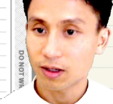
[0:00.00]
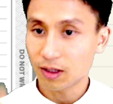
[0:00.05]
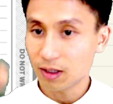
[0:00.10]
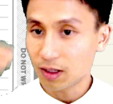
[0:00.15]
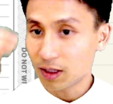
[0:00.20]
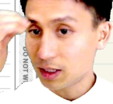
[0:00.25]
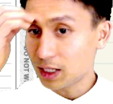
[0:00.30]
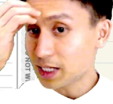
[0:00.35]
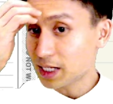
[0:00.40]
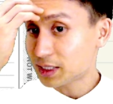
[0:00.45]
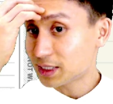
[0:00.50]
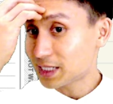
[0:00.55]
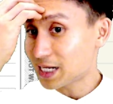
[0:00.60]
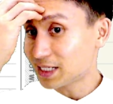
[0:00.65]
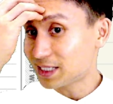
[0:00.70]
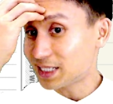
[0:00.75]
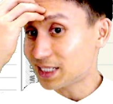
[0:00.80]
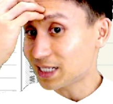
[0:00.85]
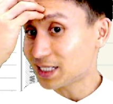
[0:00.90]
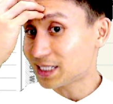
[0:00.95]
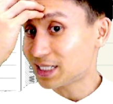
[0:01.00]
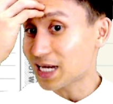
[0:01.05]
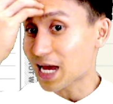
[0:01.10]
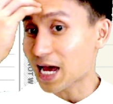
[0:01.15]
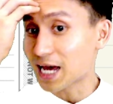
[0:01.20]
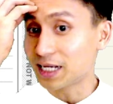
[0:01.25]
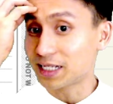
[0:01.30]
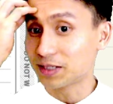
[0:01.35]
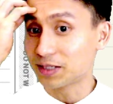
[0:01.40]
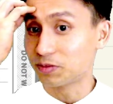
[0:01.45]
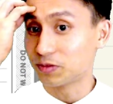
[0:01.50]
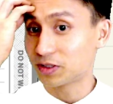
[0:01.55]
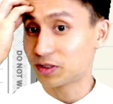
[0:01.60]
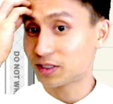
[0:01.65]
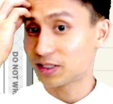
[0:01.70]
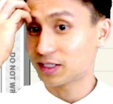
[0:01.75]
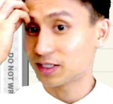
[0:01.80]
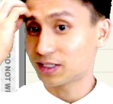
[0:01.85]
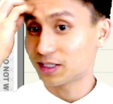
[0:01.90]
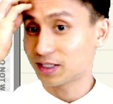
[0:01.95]
Less than 60 items,
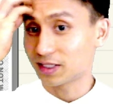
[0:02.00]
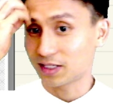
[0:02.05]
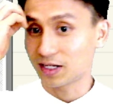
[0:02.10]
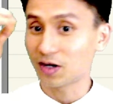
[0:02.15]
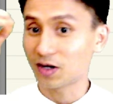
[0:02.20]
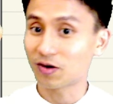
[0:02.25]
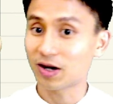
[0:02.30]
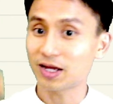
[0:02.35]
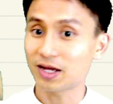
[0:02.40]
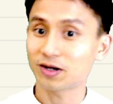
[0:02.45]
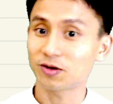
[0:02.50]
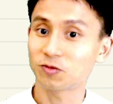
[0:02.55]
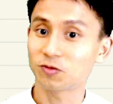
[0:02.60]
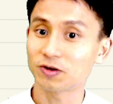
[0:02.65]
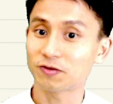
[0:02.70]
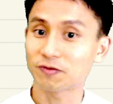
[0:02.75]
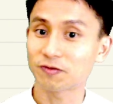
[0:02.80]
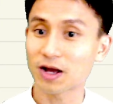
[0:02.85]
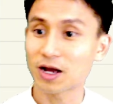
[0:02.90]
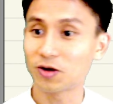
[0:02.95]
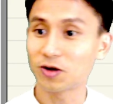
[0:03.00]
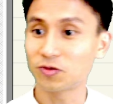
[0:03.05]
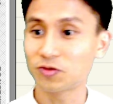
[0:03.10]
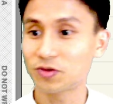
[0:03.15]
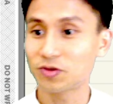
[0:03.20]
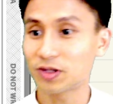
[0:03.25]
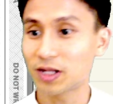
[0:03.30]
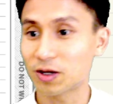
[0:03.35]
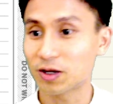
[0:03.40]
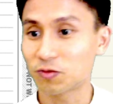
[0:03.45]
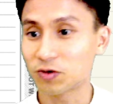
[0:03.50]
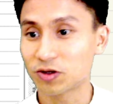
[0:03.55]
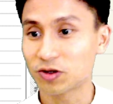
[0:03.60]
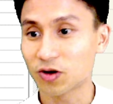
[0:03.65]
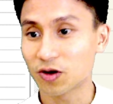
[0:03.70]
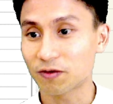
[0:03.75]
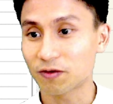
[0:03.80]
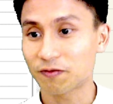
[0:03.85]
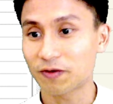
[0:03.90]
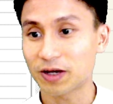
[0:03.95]
all right, were found that were
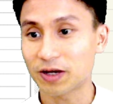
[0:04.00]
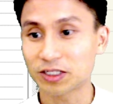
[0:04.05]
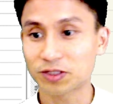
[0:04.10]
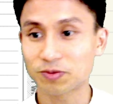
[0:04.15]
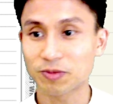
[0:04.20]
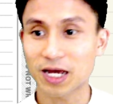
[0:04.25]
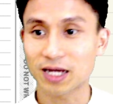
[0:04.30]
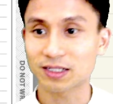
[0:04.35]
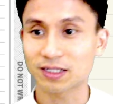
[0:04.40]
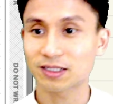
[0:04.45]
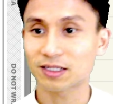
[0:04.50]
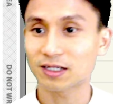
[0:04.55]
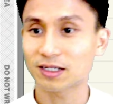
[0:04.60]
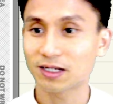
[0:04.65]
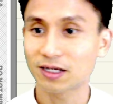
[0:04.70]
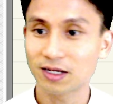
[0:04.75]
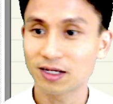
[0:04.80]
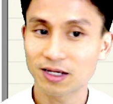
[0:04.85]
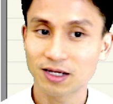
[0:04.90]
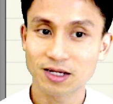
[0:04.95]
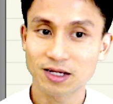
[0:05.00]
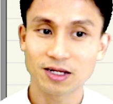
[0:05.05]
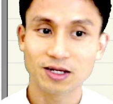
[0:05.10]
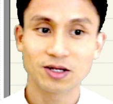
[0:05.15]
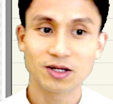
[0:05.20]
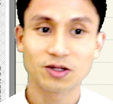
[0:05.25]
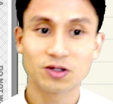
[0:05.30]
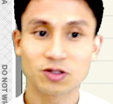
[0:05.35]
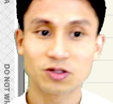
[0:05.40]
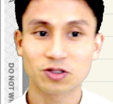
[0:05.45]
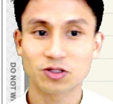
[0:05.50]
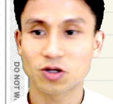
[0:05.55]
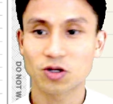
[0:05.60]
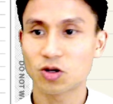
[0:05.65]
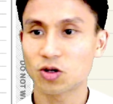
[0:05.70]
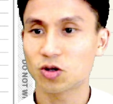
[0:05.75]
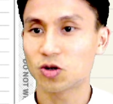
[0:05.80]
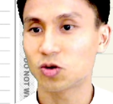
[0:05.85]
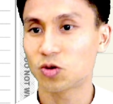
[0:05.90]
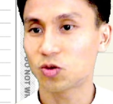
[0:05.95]
not face mask.
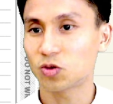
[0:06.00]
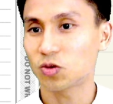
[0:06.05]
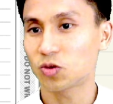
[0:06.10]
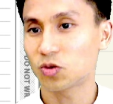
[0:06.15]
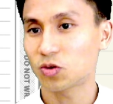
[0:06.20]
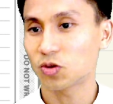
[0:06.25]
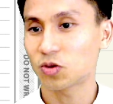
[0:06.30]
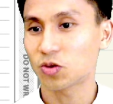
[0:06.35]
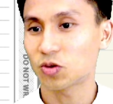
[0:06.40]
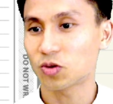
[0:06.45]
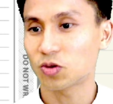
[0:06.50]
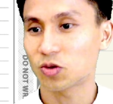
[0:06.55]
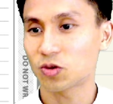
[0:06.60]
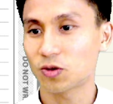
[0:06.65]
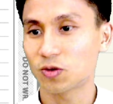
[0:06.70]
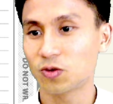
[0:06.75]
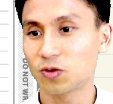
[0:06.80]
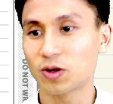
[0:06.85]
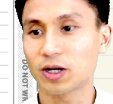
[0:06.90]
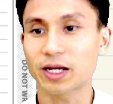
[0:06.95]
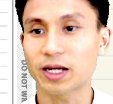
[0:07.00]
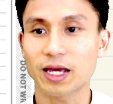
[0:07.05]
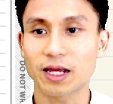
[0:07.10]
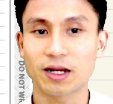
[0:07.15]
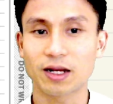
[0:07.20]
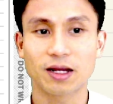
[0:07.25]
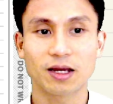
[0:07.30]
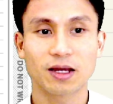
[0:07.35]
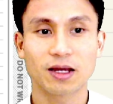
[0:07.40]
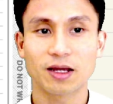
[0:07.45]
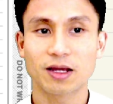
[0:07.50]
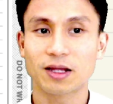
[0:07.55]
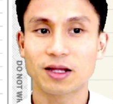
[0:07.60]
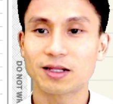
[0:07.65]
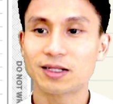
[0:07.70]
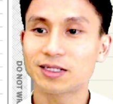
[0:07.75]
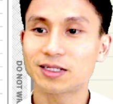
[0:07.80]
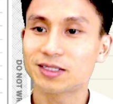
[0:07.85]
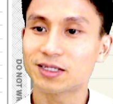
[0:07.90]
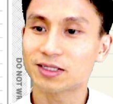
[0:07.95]
So, again,
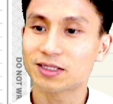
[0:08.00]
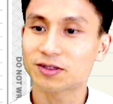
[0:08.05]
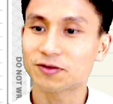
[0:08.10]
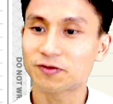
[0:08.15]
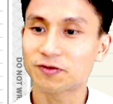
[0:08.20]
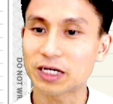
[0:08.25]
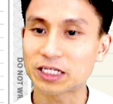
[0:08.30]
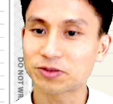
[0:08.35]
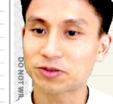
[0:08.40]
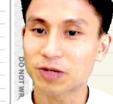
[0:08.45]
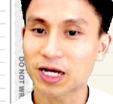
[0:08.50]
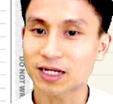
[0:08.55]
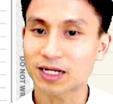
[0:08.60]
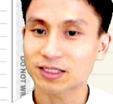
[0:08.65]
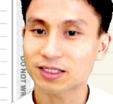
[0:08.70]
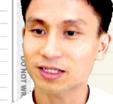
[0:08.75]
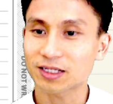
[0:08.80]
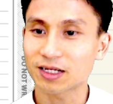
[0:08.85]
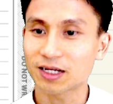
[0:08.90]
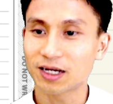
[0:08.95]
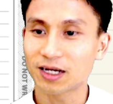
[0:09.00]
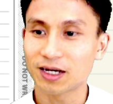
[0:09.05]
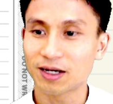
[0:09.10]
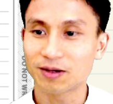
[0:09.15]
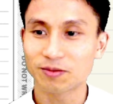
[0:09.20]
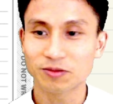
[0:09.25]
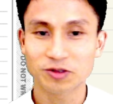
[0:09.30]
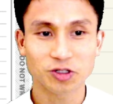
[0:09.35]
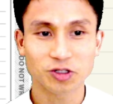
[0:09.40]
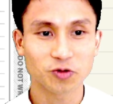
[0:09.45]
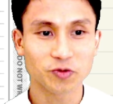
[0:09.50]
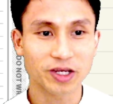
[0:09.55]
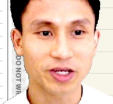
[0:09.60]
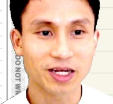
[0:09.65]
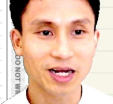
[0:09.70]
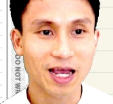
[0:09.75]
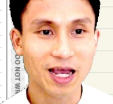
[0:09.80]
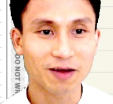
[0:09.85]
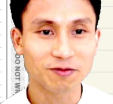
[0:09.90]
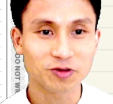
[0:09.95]
this is face mask, so we're gonna
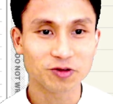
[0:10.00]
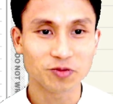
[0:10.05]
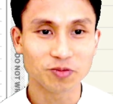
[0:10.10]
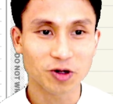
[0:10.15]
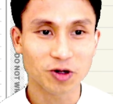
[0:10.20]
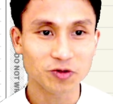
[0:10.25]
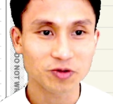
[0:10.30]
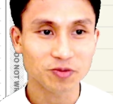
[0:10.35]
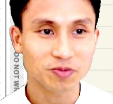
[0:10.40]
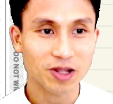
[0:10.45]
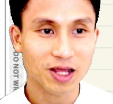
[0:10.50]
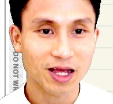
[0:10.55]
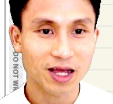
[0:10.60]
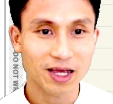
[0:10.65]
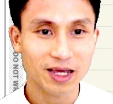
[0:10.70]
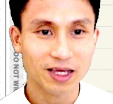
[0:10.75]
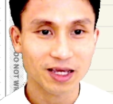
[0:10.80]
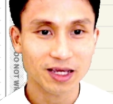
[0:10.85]
have to multiply.